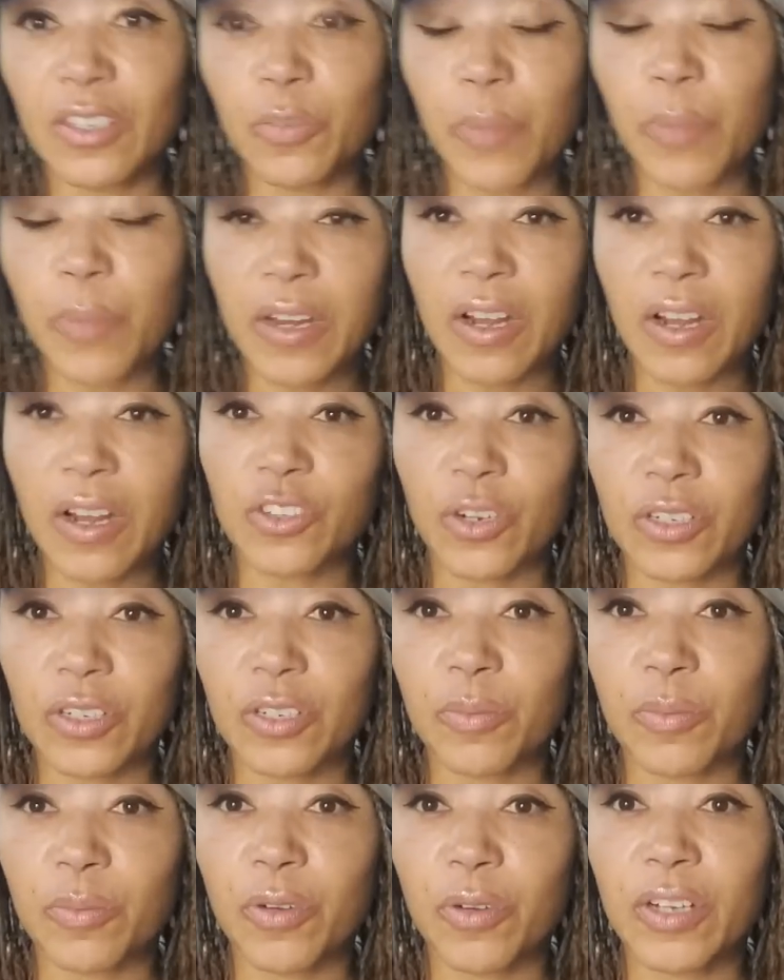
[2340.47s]
beta
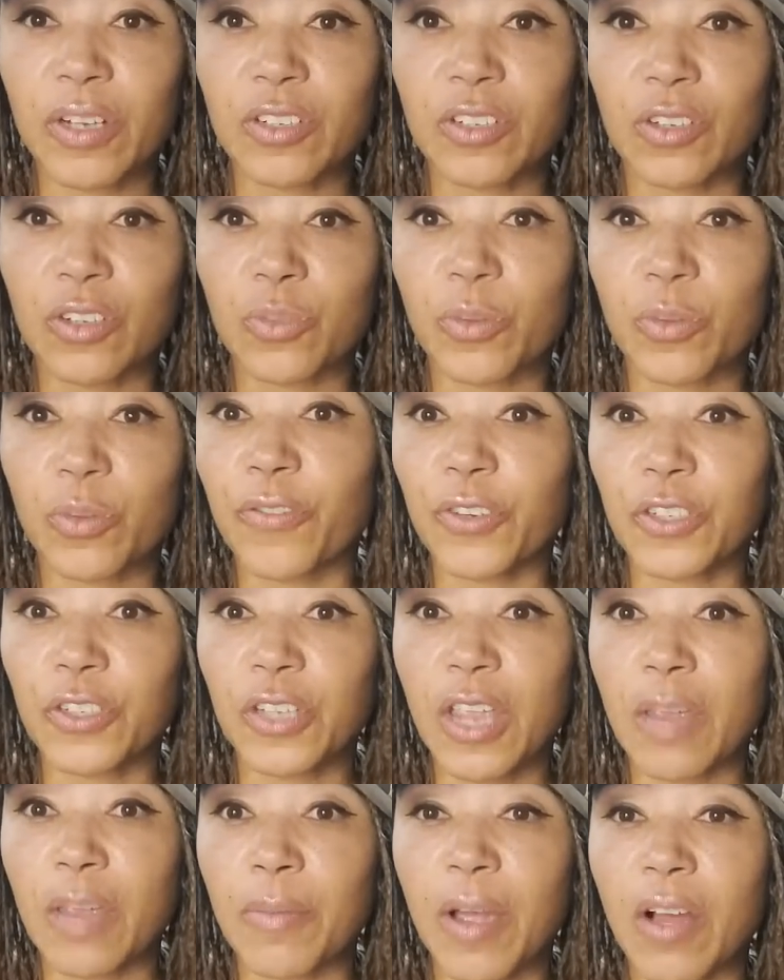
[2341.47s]
hydroxybutyrate salts when they first
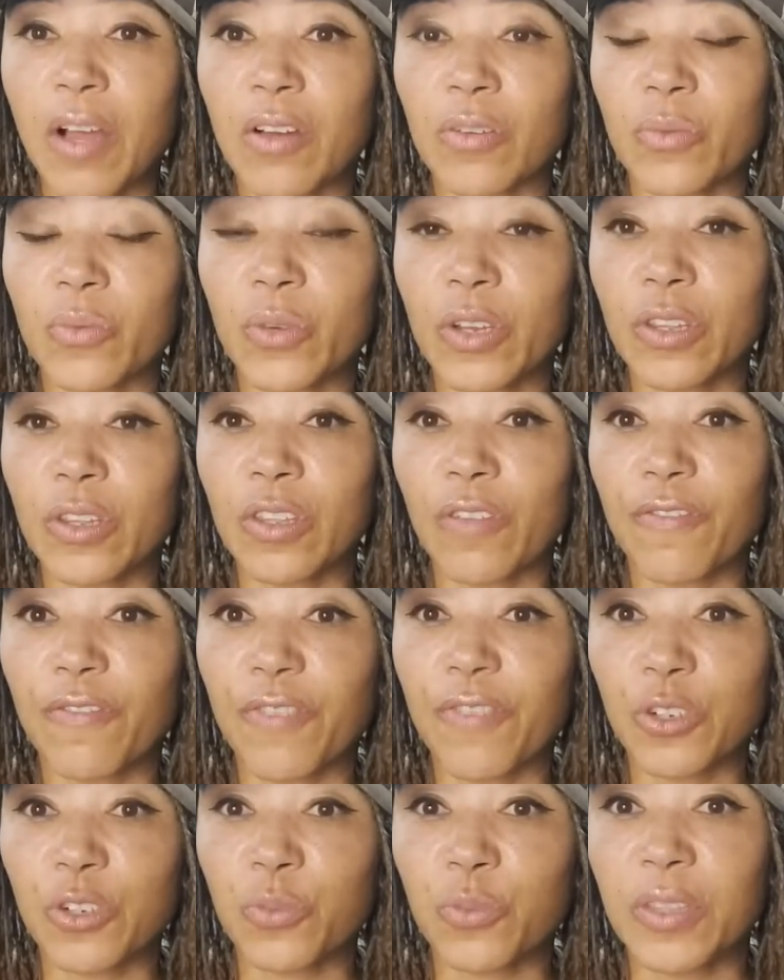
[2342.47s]
came out, when the
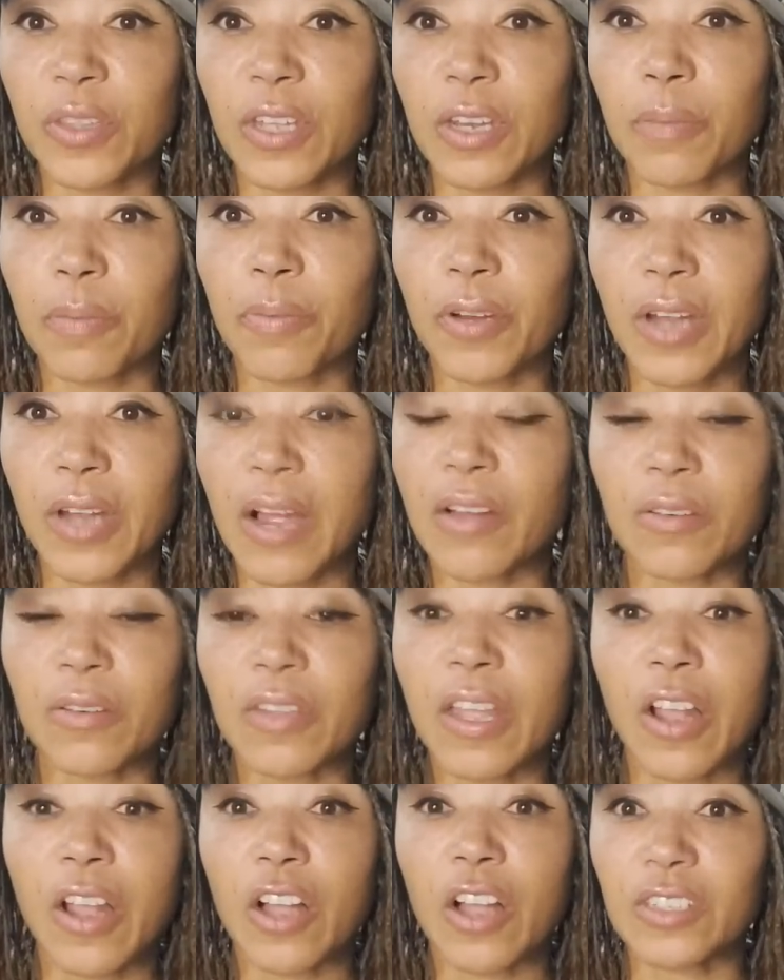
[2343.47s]
first one that he put out, and
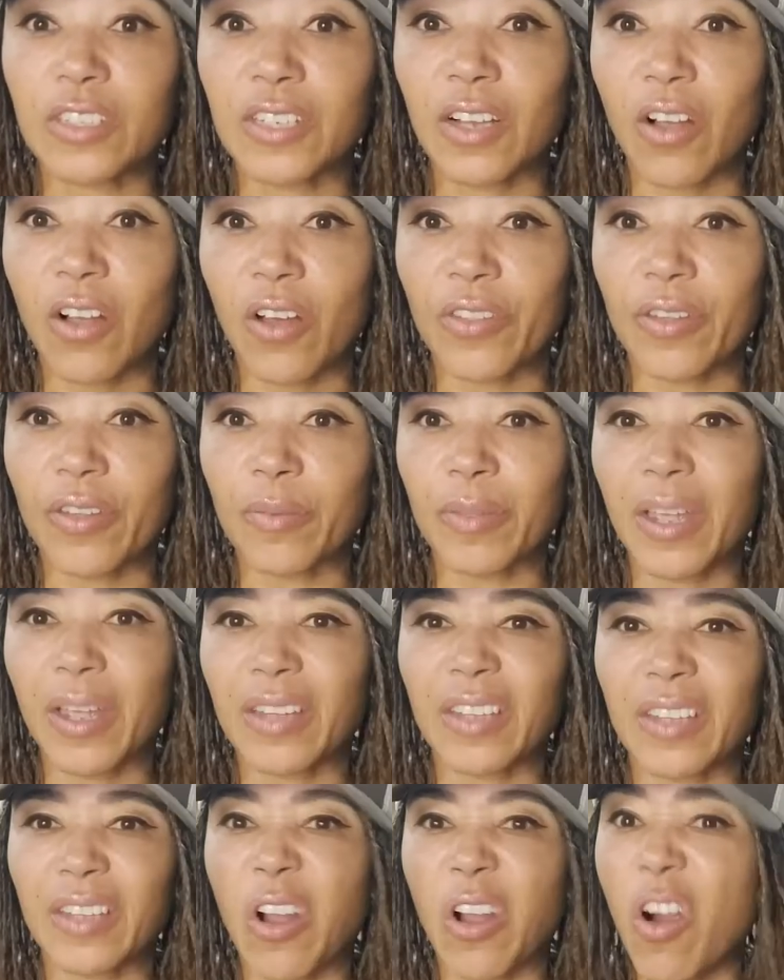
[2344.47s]
they got sick on them. They had
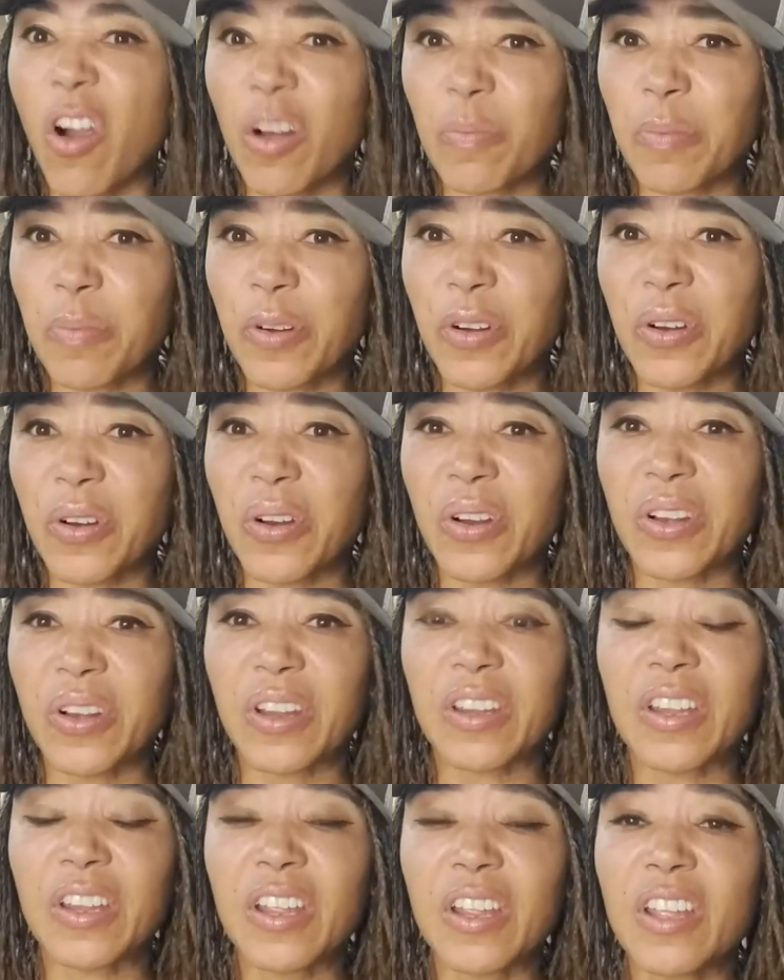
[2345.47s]
like heartburn
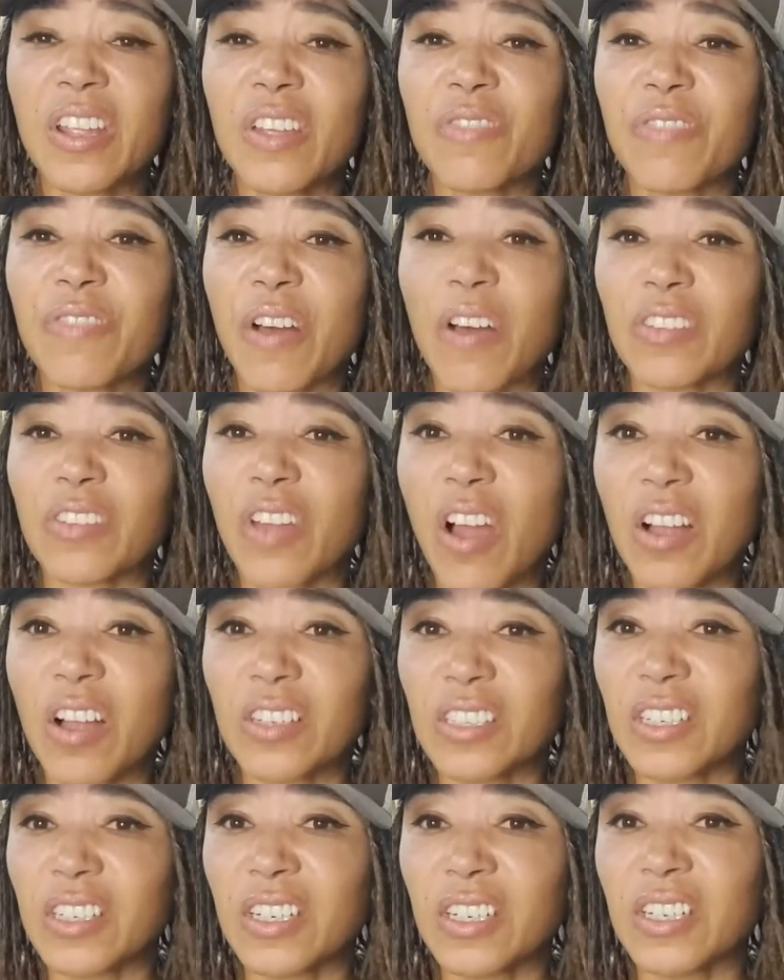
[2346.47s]
and felt
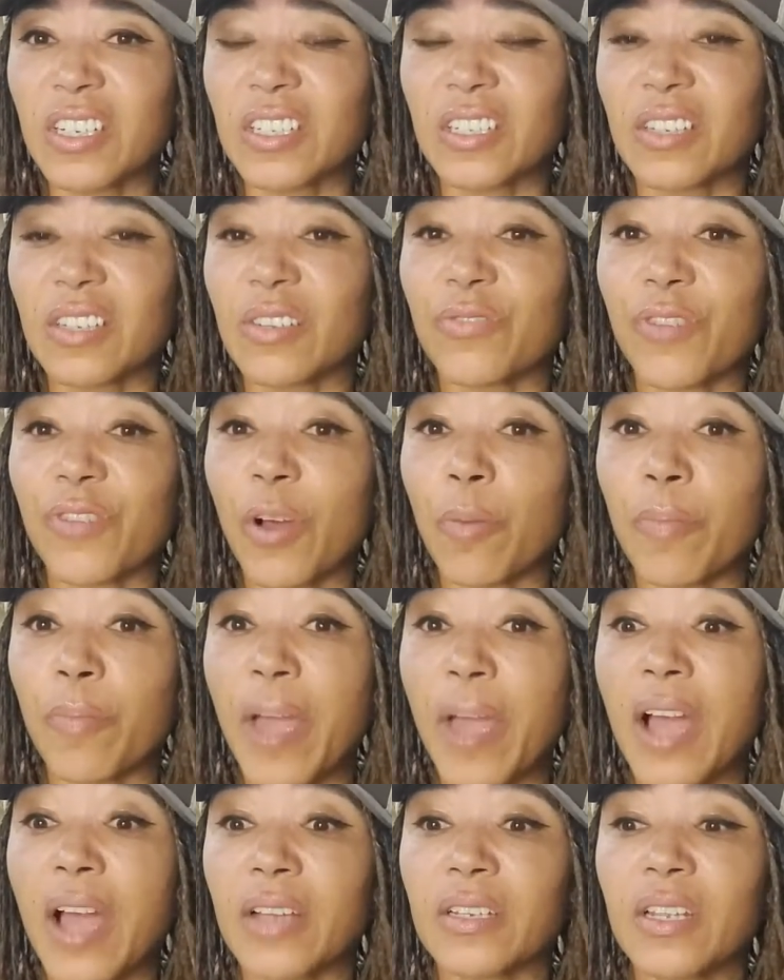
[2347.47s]
nauseous and felt
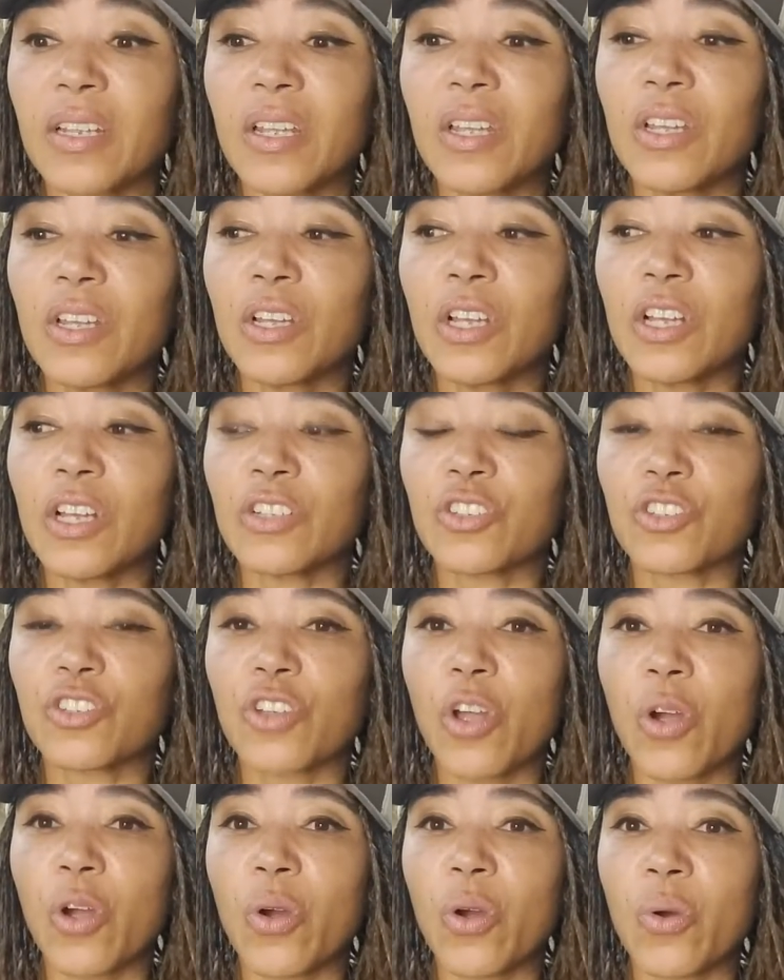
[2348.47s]
bad. And
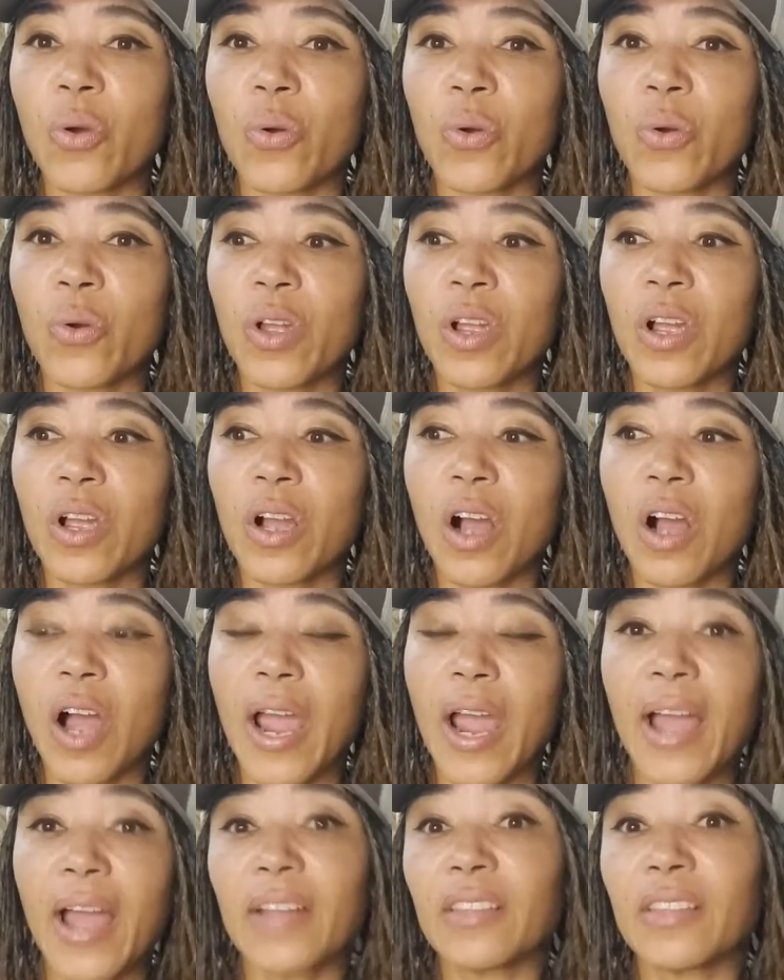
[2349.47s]
so I
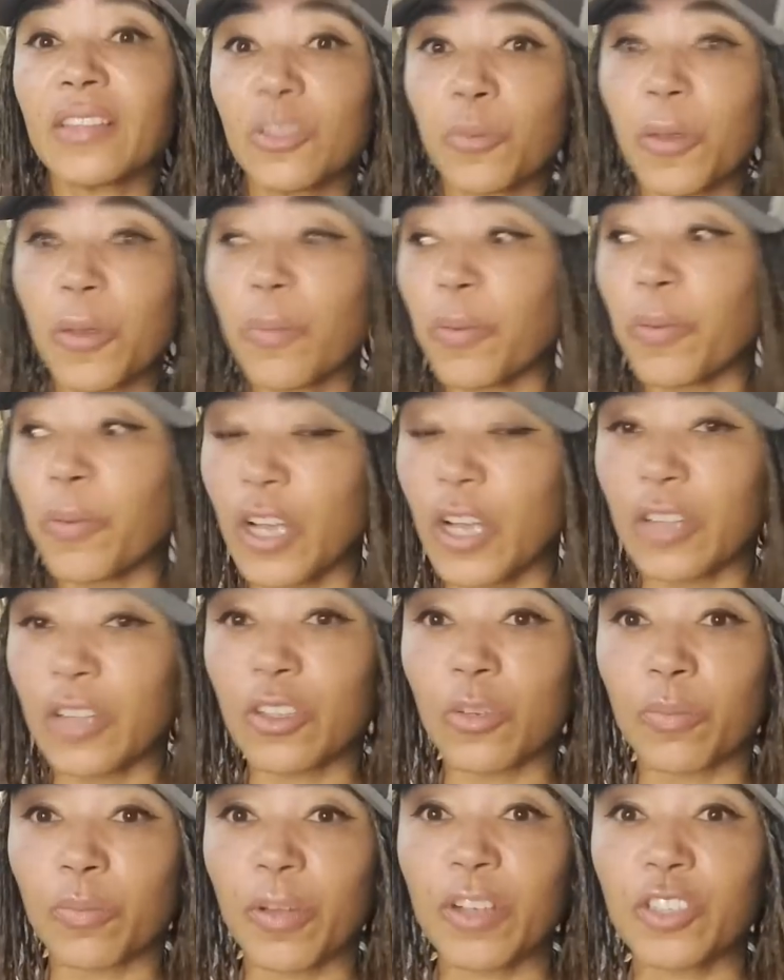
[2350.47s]
had these people check
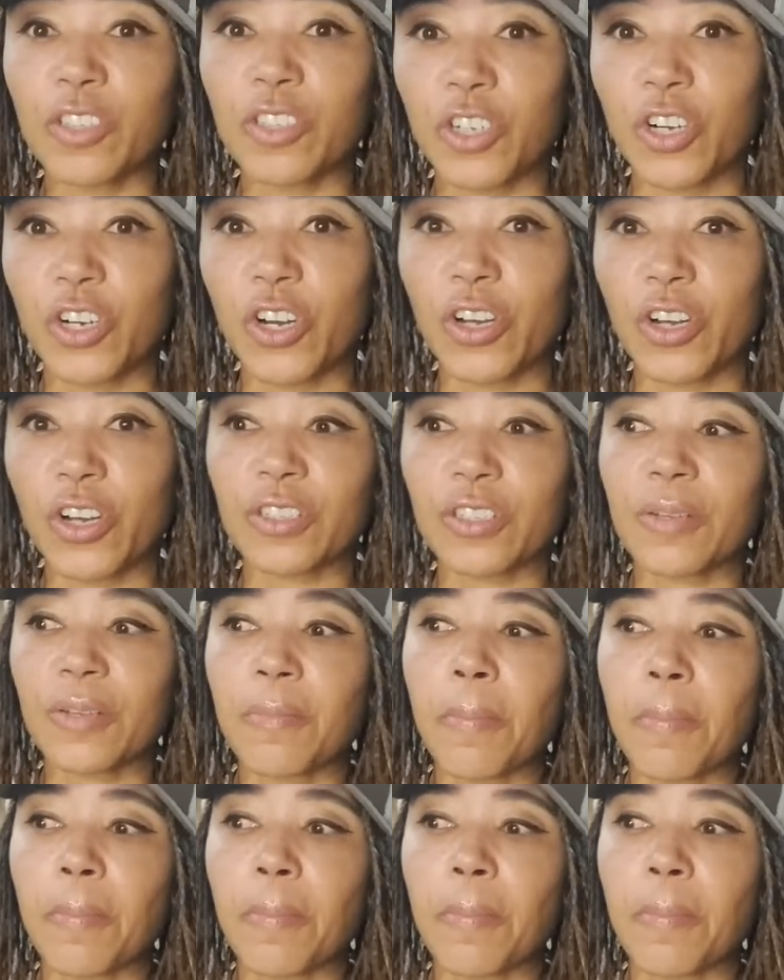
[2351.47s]
their blood sugars,